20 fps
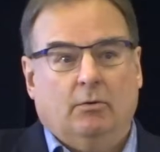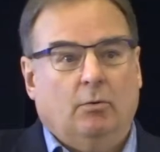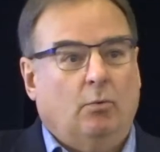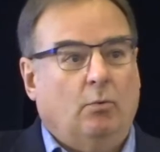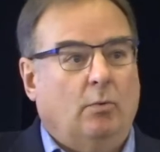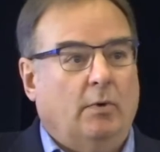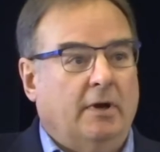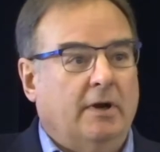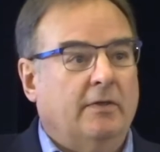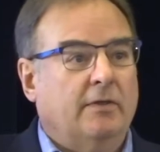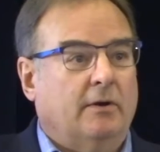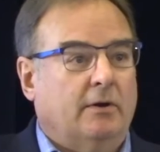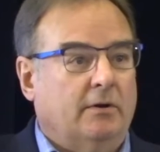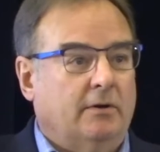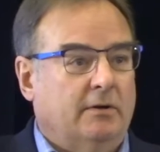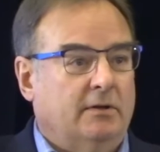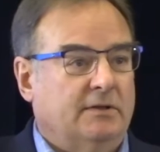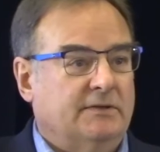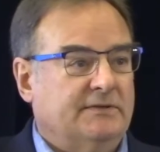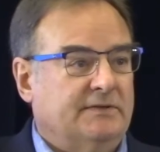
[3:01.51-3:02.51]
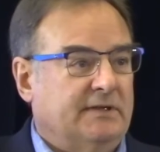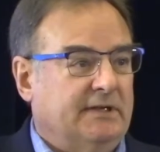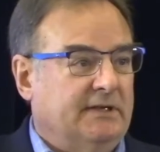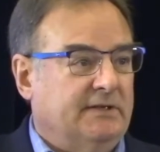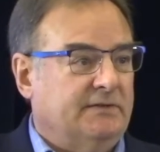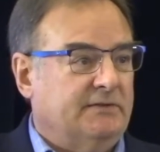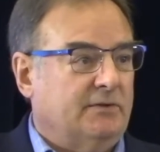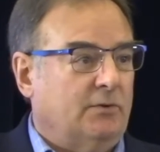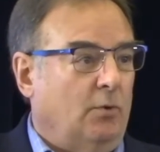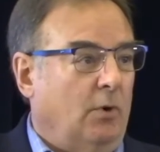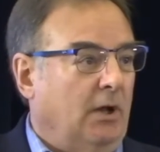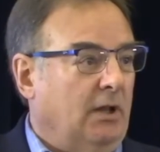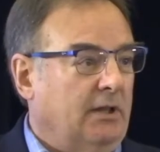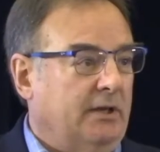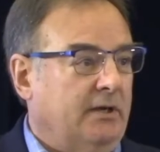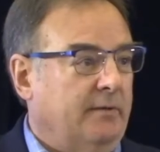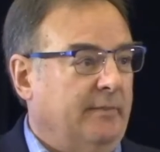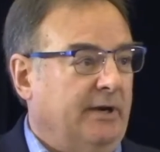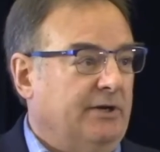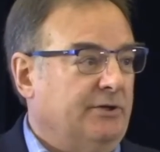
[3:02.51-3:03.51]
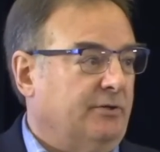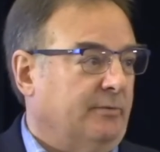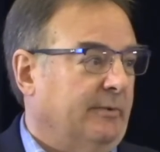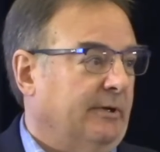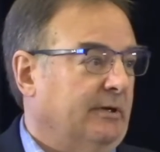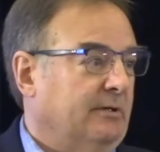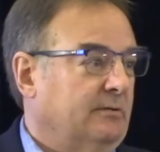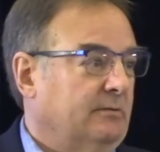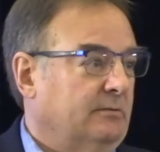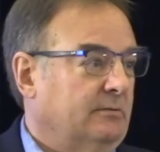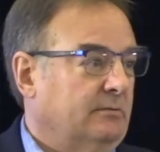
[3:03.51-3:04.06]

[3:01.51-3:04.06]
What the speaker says: one of the hurdles is quality measurement.